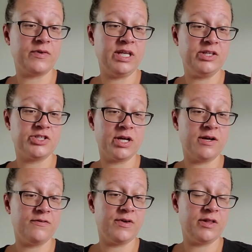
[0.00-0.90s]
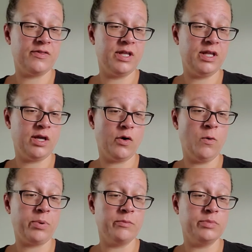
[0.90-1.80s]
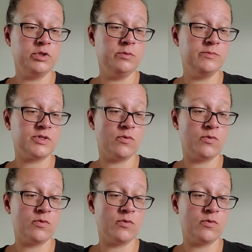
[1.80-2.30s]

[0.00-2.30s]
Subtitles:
each of the Hope Blooms